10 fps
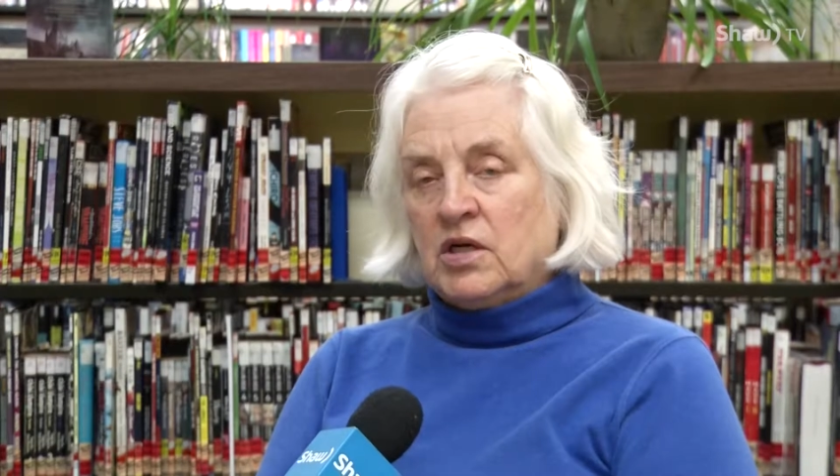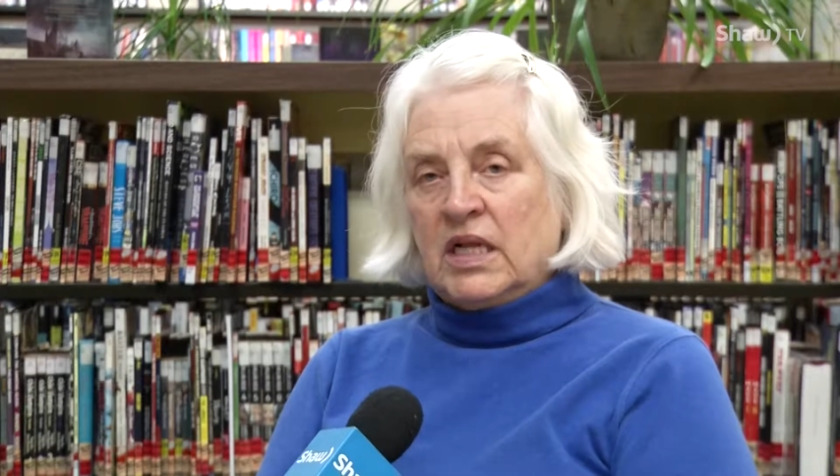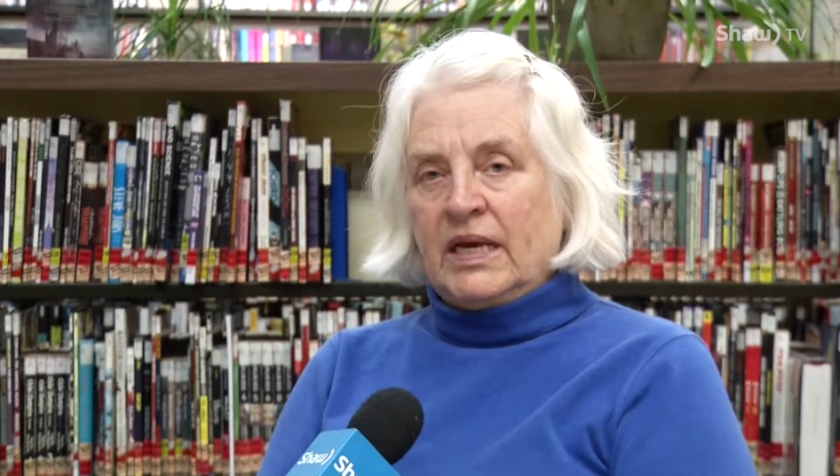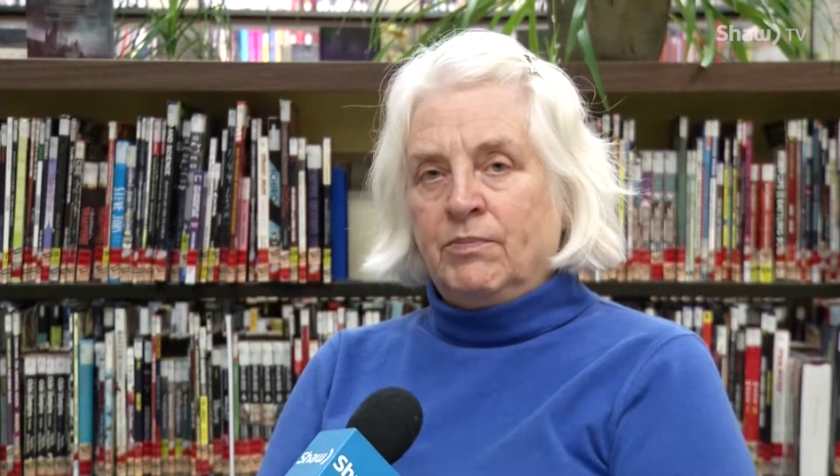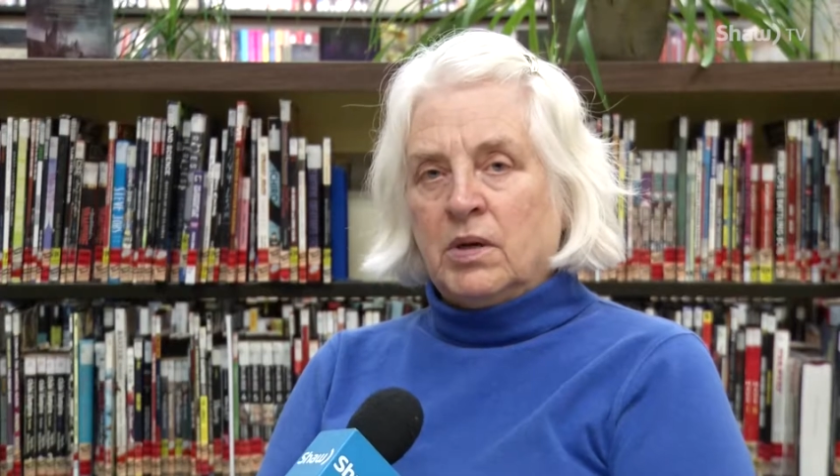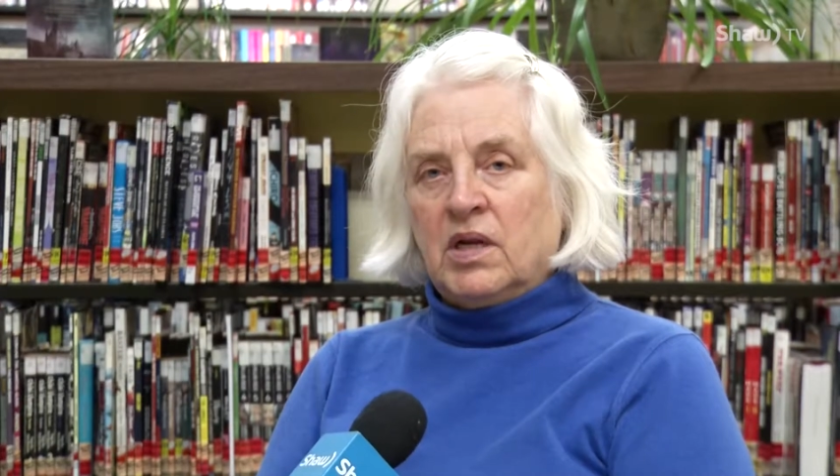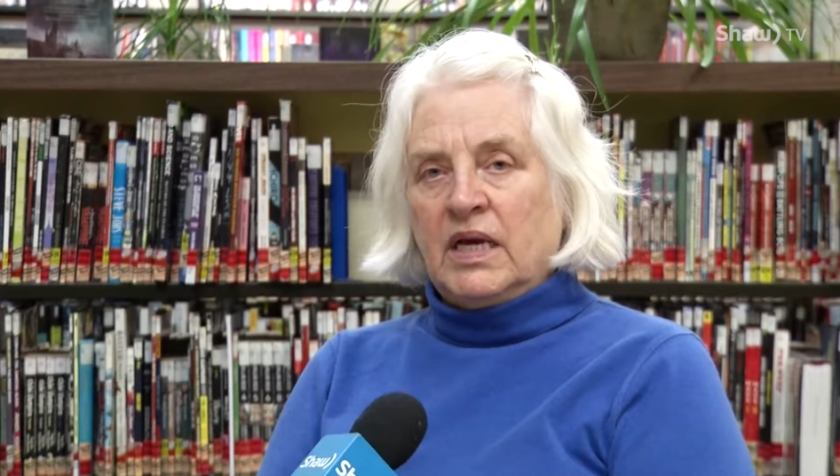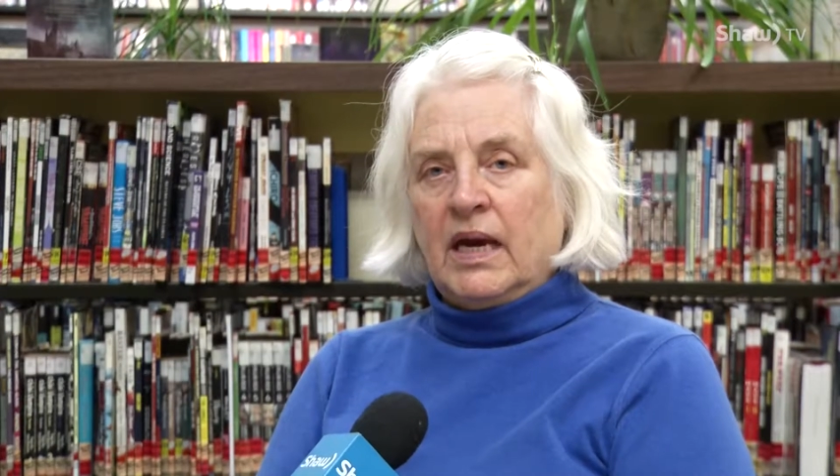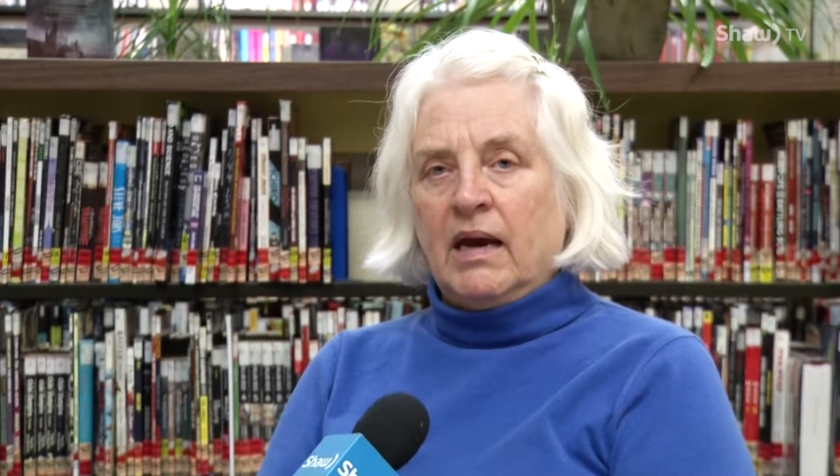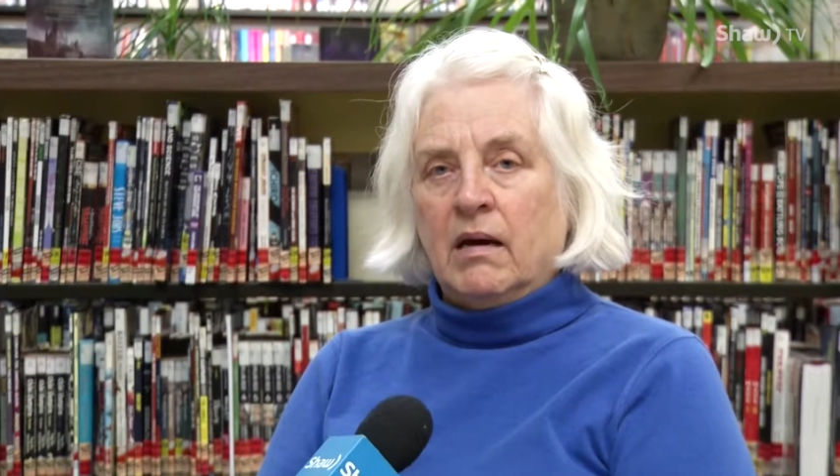Clay
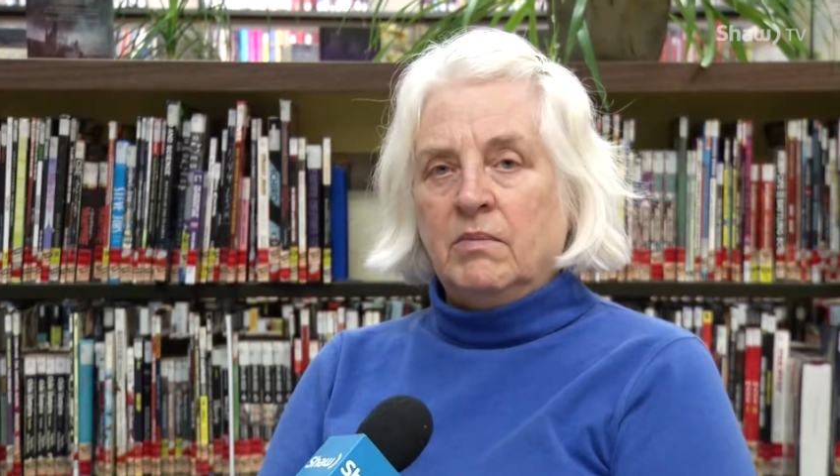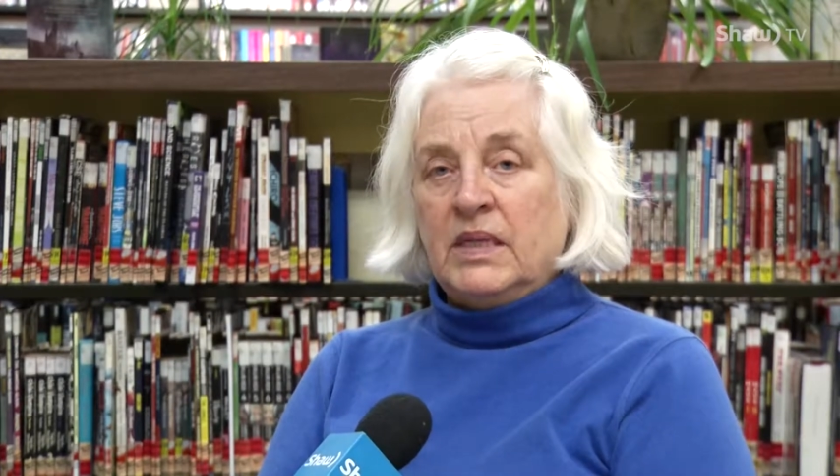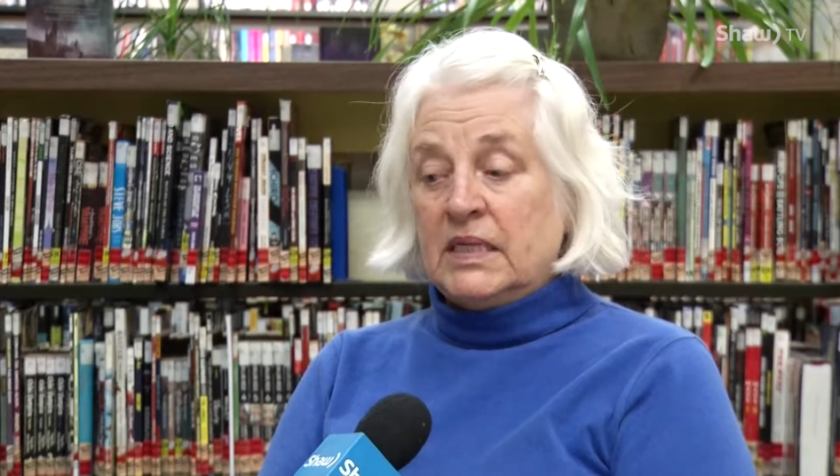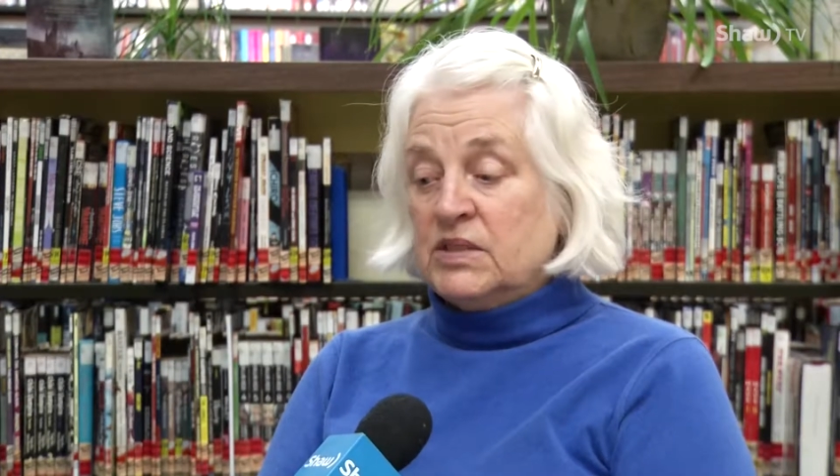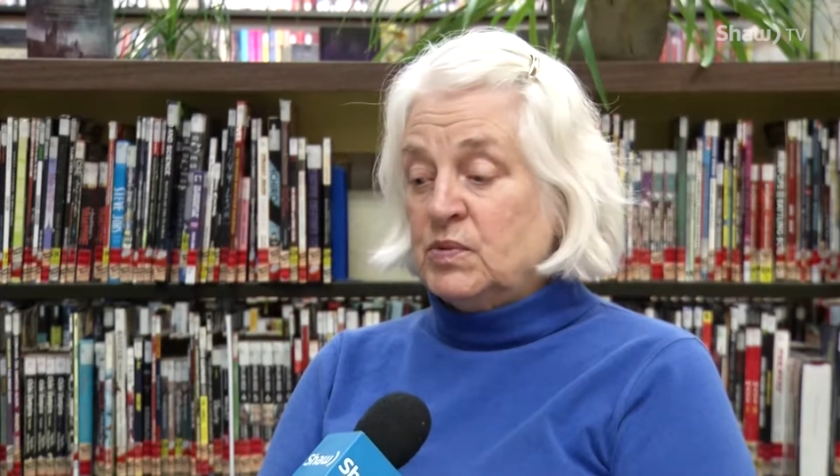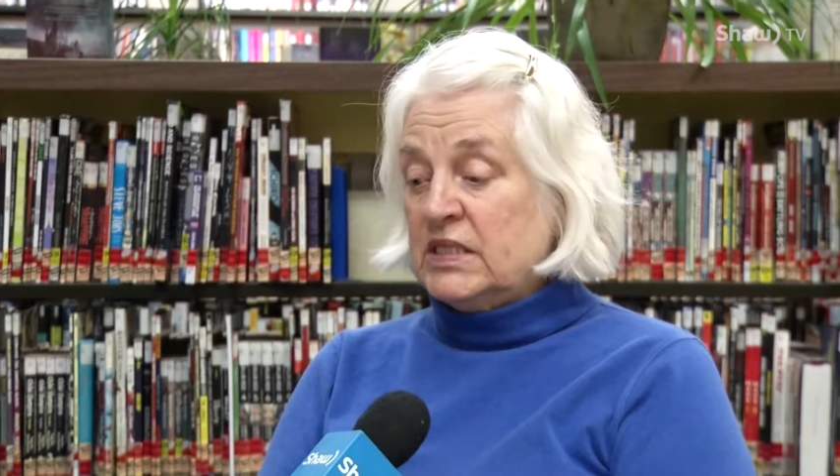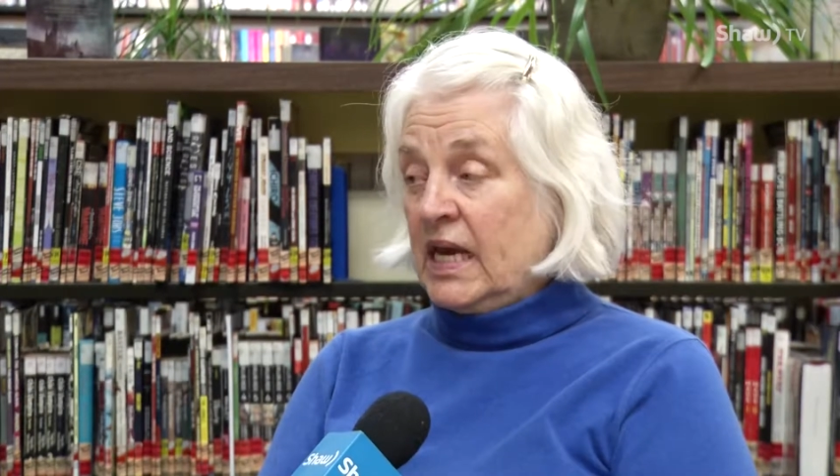Burlingham, and this was